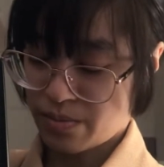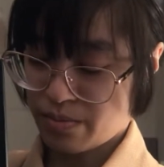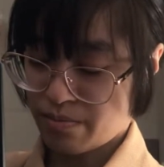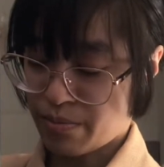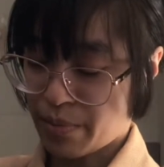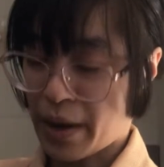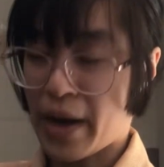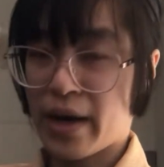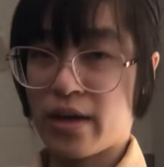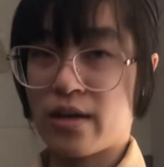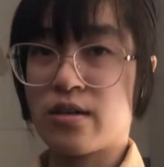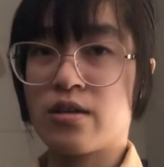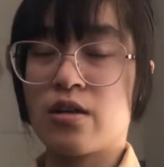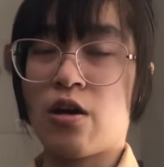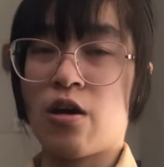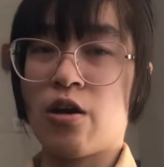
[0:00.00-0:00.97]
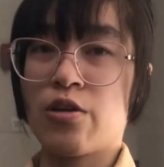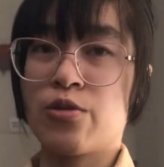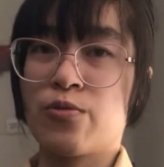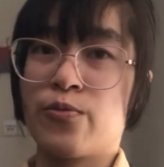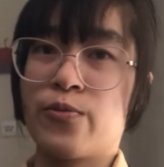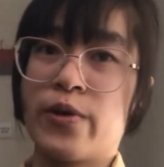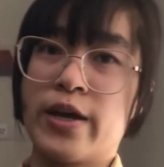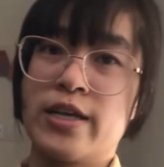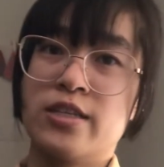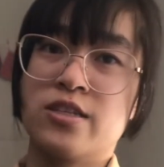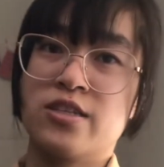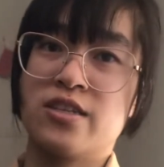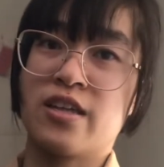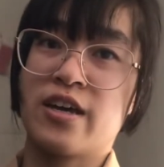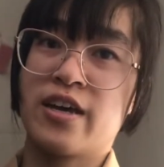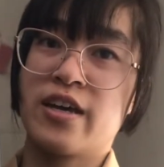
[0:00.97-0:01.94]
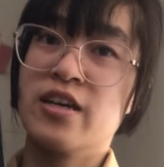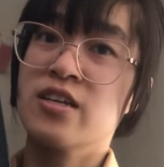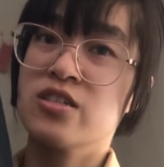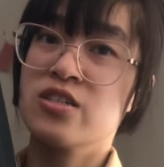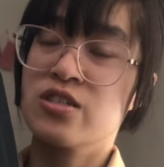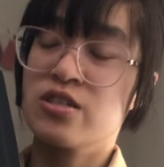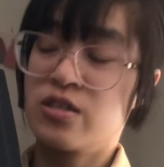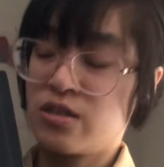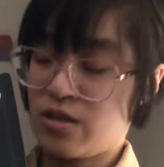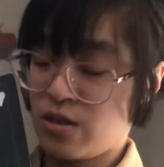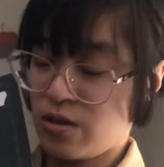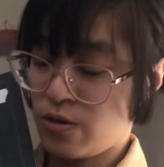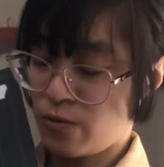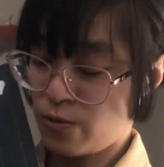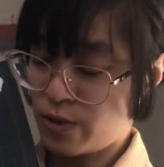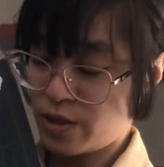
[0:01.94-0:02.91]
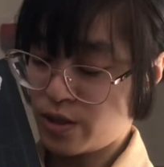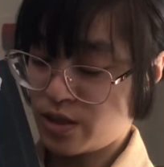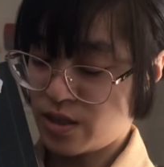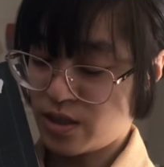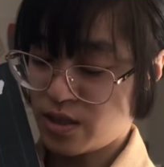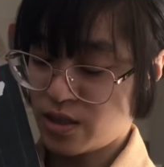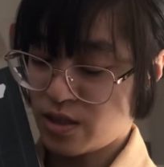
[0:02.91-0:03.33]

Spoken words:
pile all the way to the edge, which